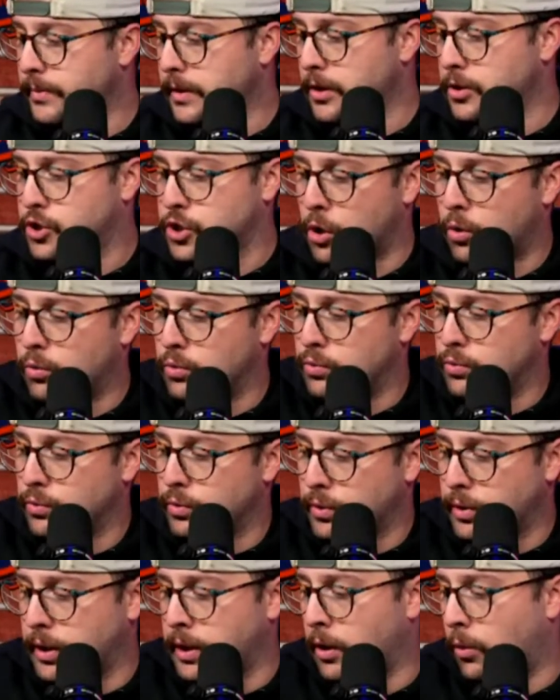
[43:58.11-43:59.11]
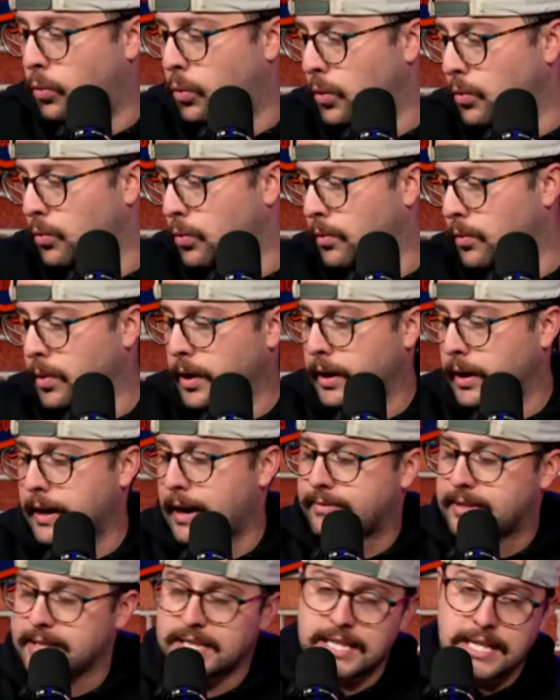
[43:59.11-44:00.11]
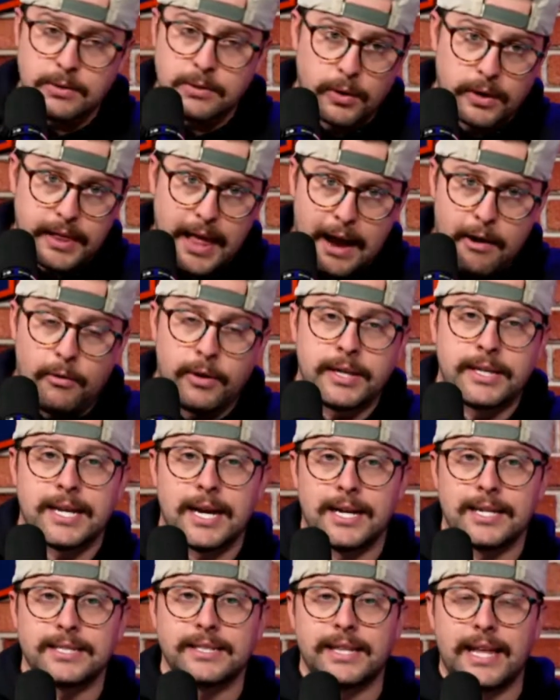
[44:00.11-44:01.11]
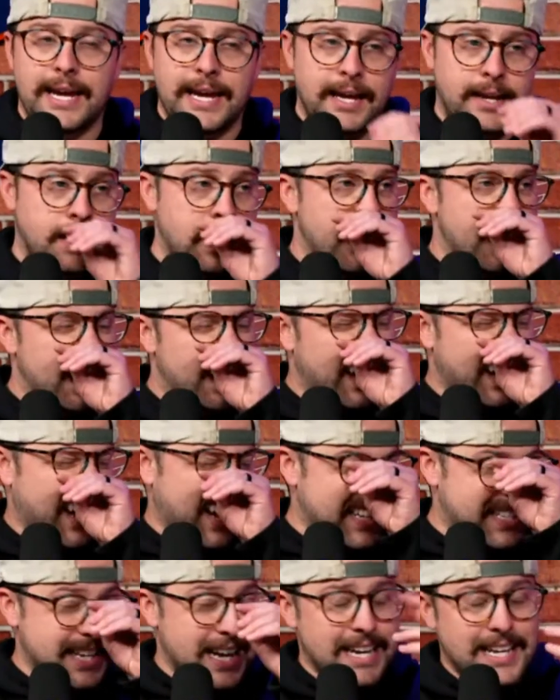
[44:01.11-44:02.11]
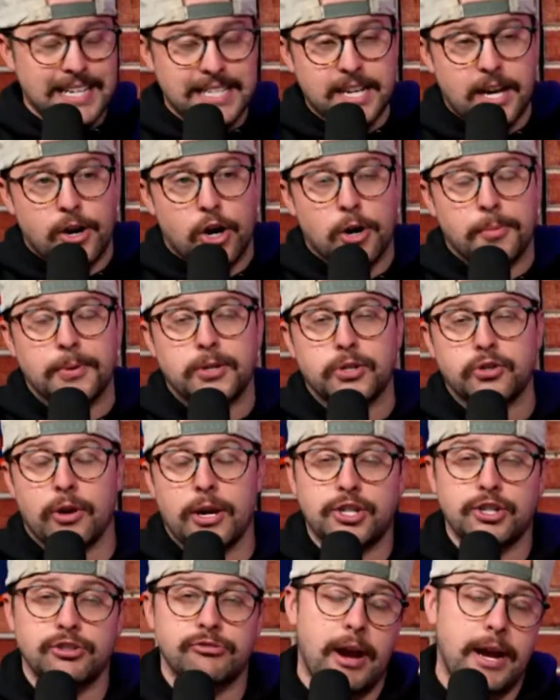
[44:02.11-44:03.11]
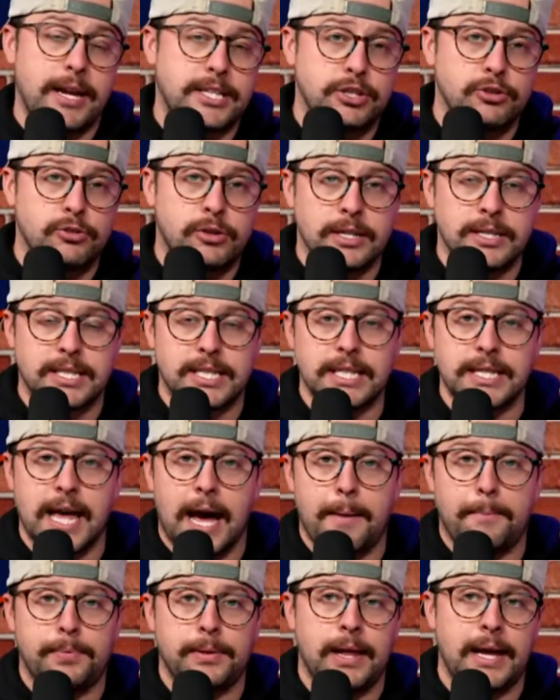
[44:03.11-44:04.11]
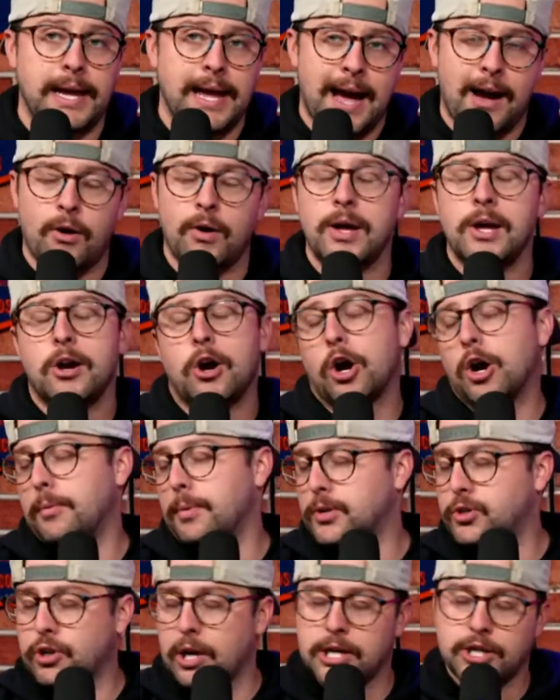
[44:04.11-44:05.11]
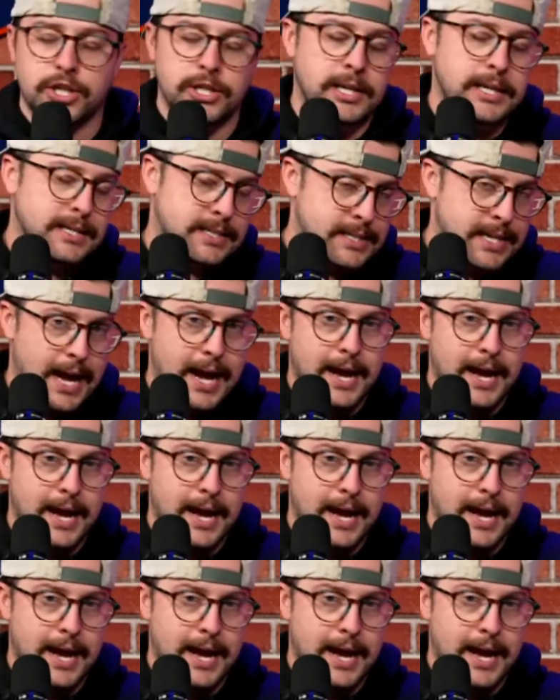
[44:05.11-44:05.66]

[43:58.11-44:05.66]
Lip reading: So, we're going to have to see where that one does land. Like I said, he's got arbitration rights. You could see that play out. Arbitration is not